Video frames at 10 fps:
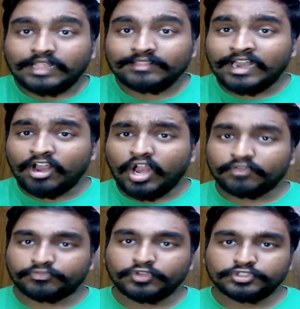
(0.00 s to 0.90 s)
there are a lot
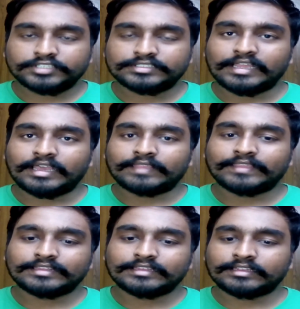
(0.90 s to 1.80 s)
of features there
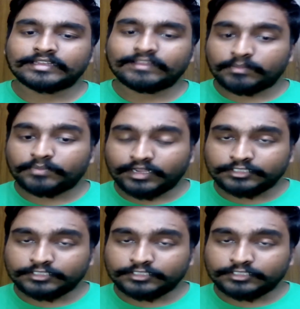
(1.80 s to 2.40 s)
that the developer